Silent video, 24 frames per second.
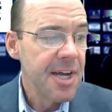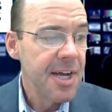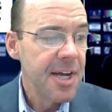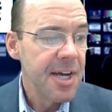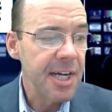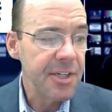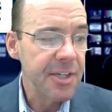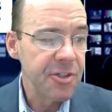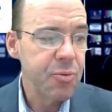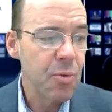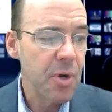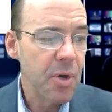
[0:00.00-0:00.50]

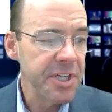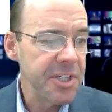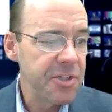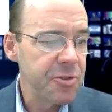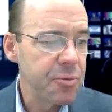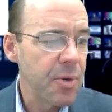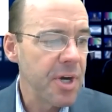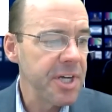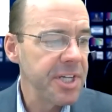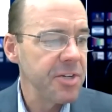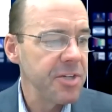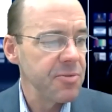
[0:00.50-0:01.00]
a
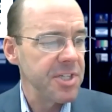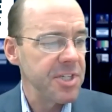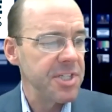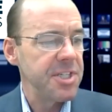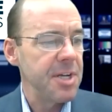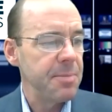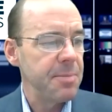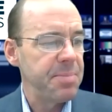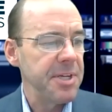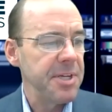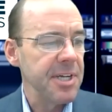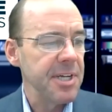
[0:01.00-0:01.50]
2020
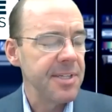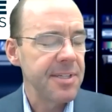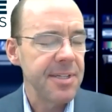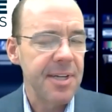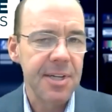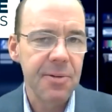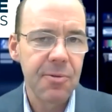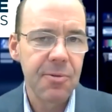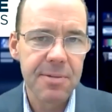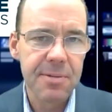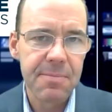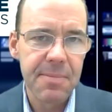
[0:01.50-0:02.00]
recipient,
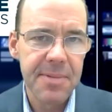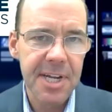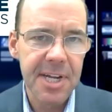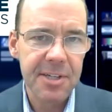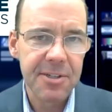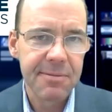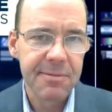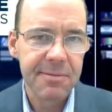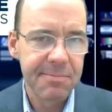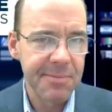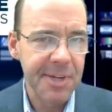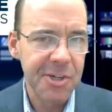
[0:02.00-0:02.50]
I want to
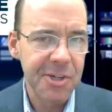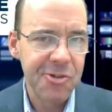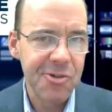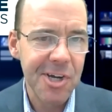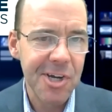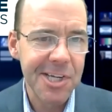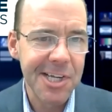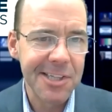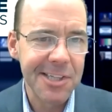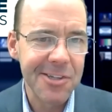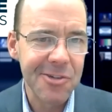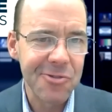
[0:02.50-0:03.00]
make sure I
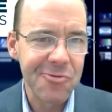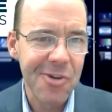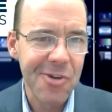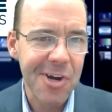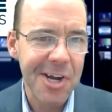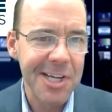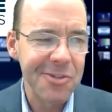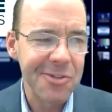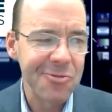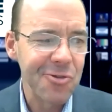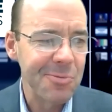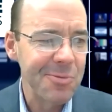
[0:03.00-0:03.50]
get this
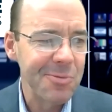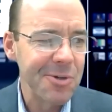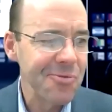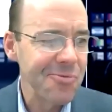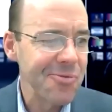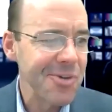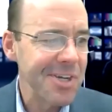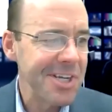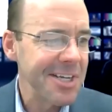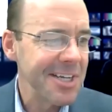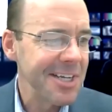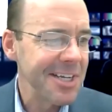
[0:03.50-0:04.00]
right, so I'm going to
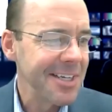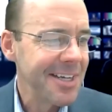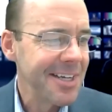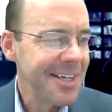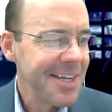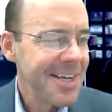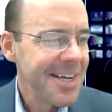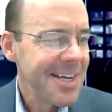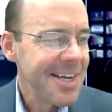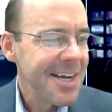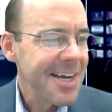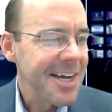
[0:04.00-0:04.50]
read it,
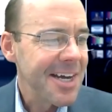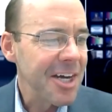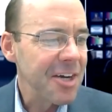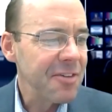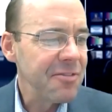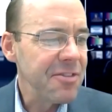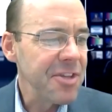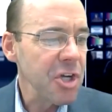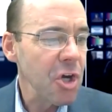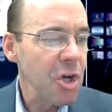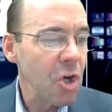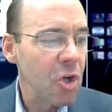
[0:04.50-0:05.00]
of
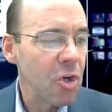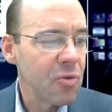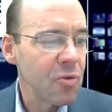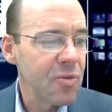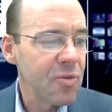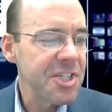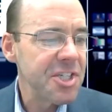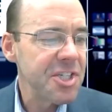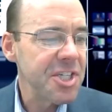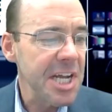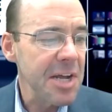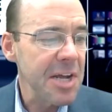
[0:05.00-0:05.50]
the
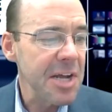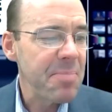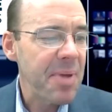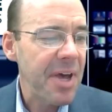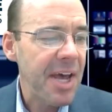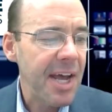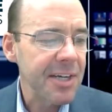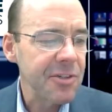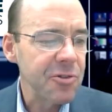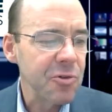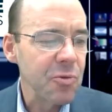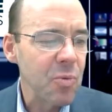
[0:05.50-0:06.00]
Ulrich
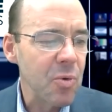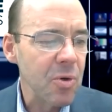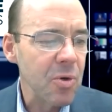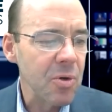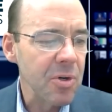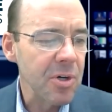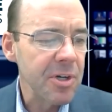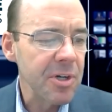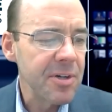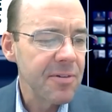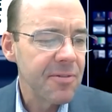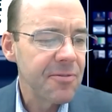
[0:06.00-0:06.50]
Impact
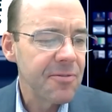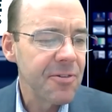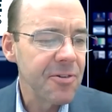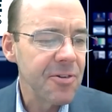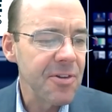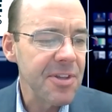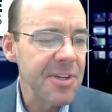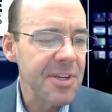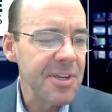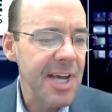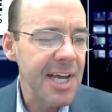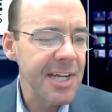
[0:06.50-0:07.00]
Award for
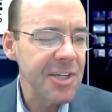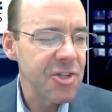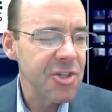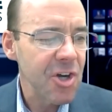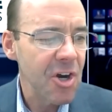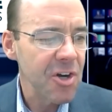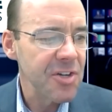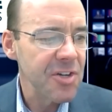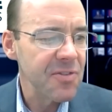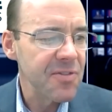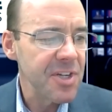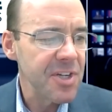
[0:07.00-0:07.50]
the HR
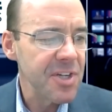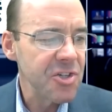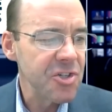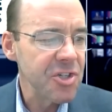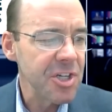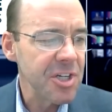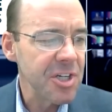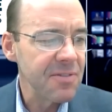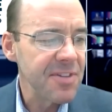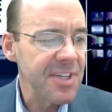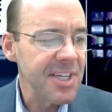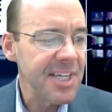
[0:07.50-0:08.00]

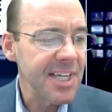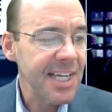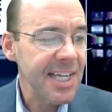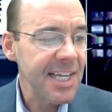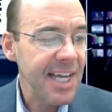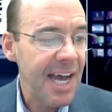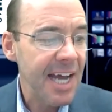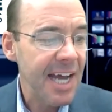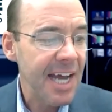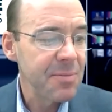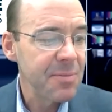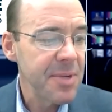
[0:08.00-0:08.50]
division of the
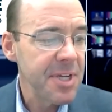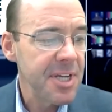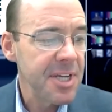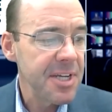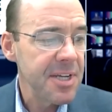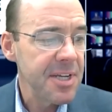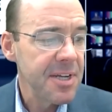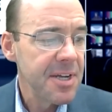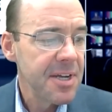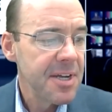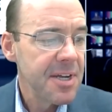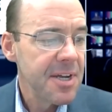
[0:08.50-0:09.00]

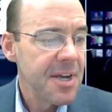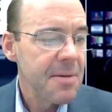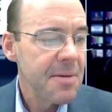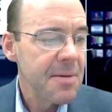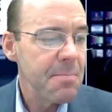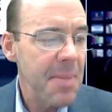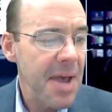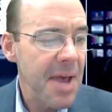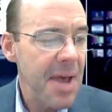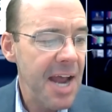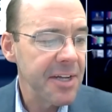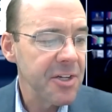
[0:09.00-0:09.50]
Academy
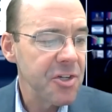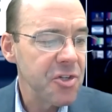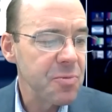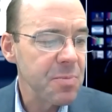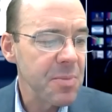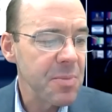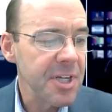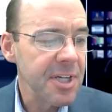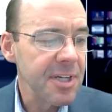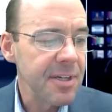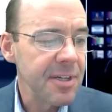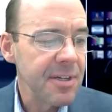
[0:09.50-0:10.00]

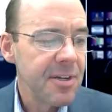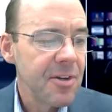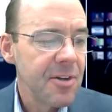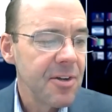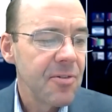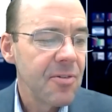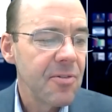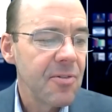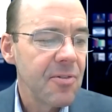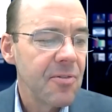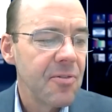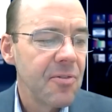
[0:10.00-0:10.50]
Management
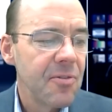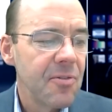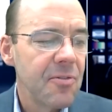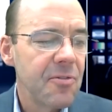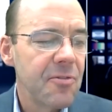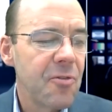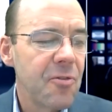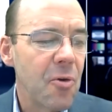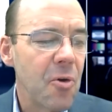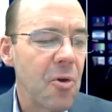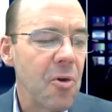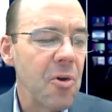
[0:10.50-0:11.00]

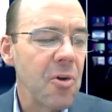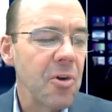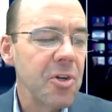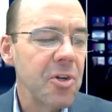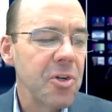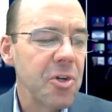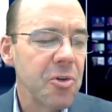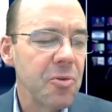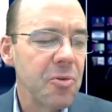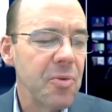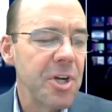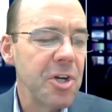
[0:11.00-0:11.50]
for
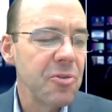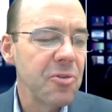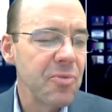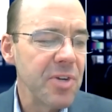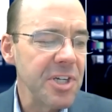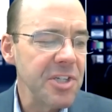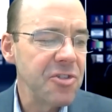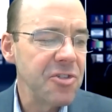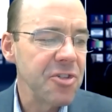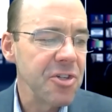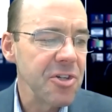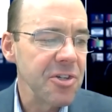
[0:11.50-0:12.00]
Career
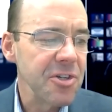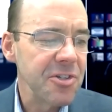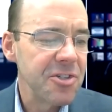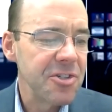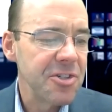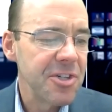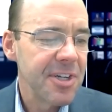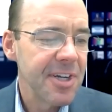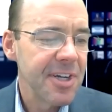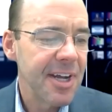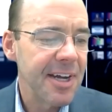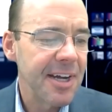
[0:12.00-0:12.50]

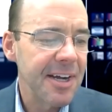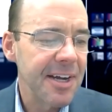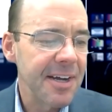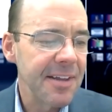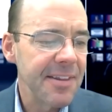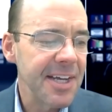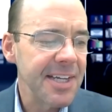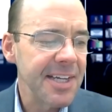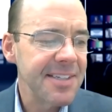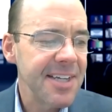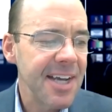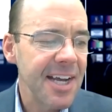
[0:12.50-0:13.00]
Research
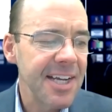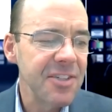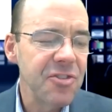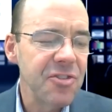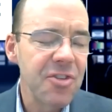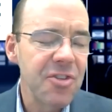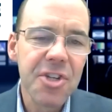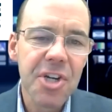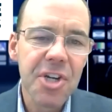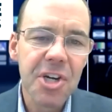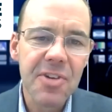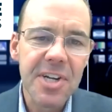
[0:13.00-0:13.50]
that ties
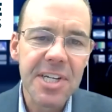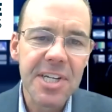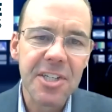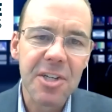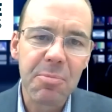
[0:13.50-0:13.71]
theory to